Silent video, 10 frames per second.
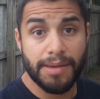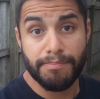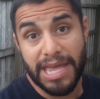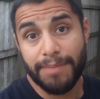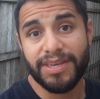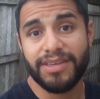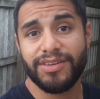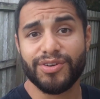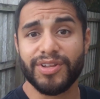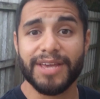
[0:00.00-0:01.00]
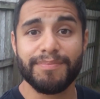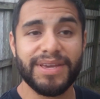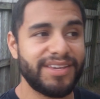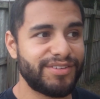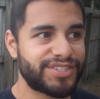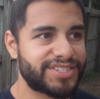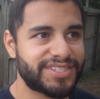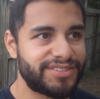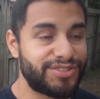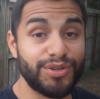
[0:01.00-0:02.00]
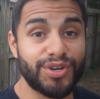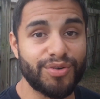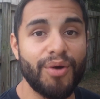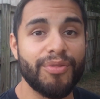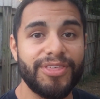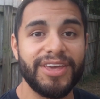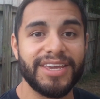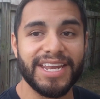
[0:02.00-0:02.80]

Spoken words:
Maybe you're like me and you just do your own thing,